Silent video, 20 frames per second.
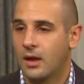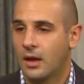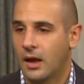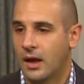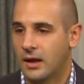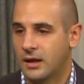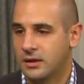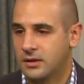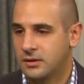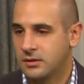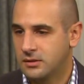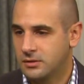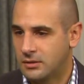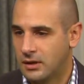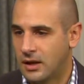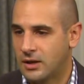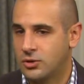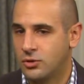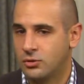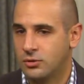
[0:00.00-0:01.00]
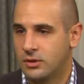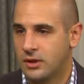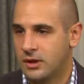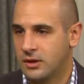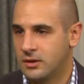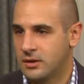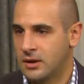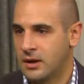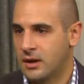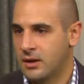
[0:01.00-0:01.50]
I I knew
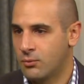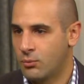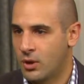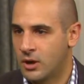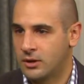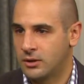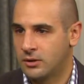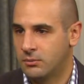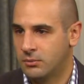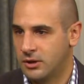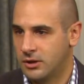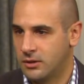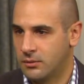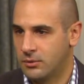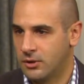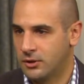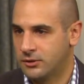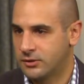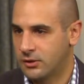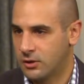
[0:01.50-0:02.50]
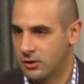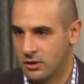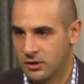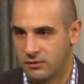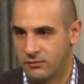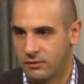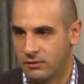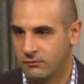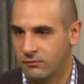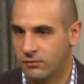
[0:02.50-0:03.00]
that I wanted to be in the military,
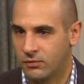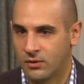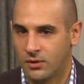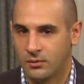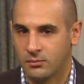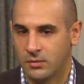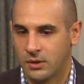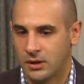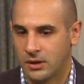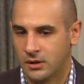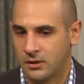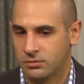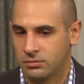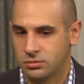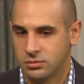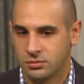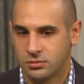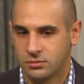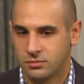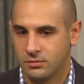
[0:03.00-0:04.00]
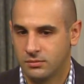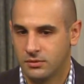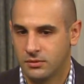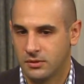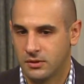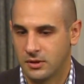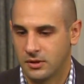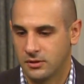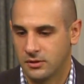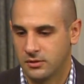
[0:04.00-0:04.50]
even from uh,
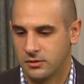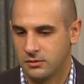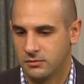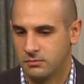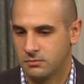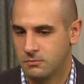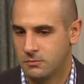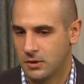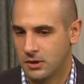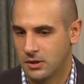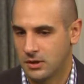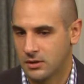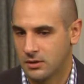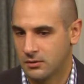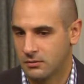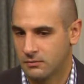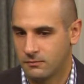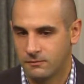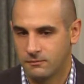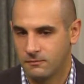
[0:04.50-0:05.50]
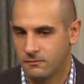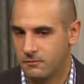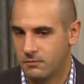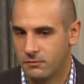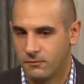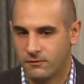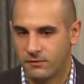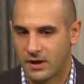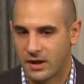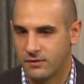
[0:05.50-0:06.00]
the uh,
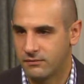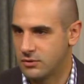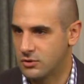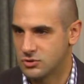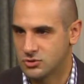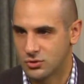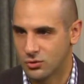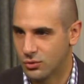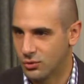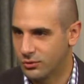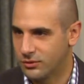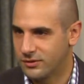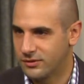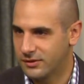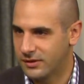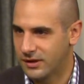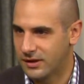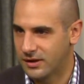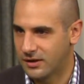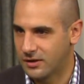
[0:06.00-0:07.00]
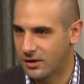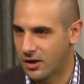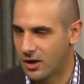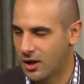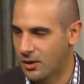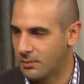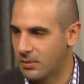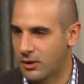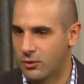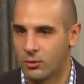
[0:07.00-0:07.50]
five years old and
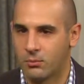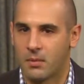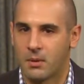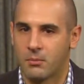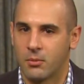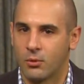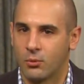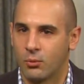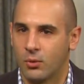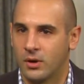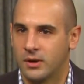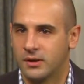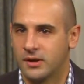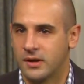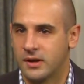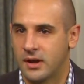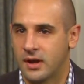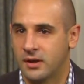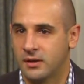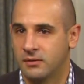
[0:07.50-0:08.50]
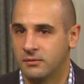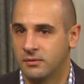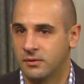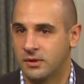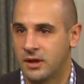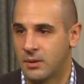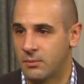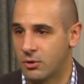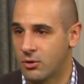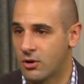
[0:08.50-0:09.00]
up. Uh, I remember one day I
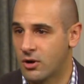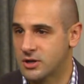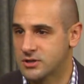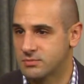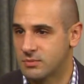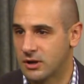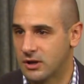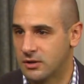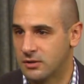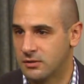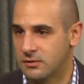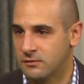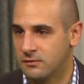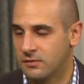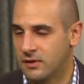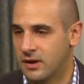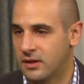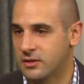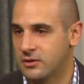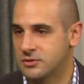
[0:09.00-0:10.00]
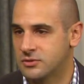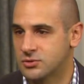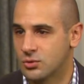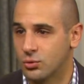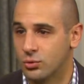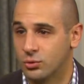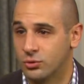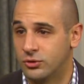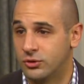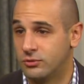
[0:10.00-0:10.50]
came across my father's
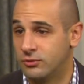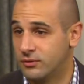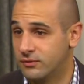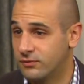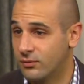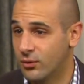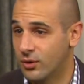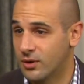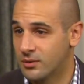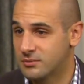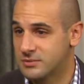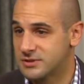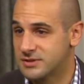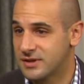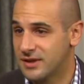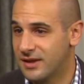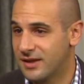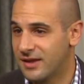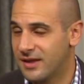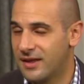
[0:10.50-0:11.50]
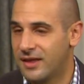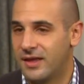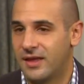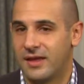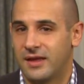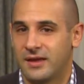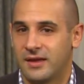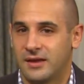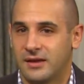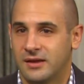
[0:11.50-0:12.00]
old uniforms, mm -hmm.
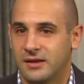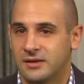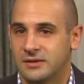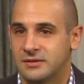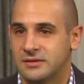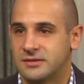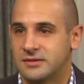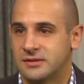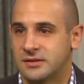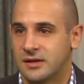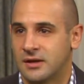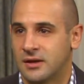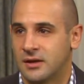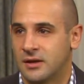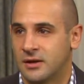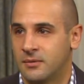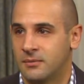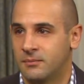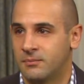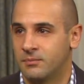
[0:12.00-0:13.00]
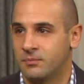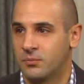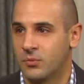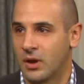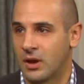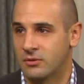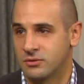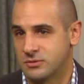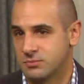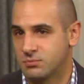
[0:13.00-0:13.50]
and um,
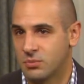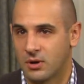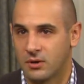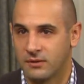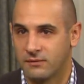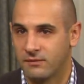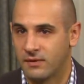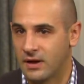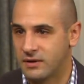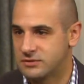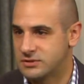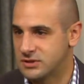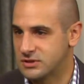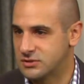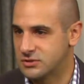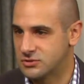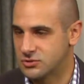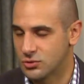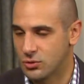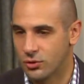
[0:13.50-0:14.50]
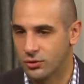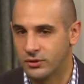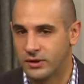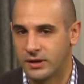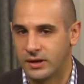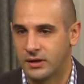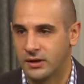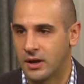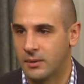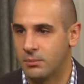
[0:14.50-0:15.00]
I was probably five, six years old,
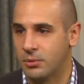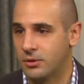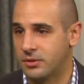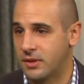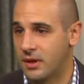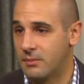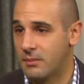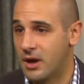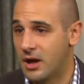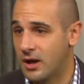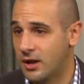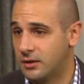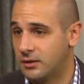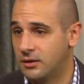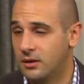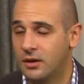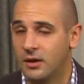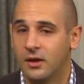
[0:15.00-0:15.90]
and I put them on.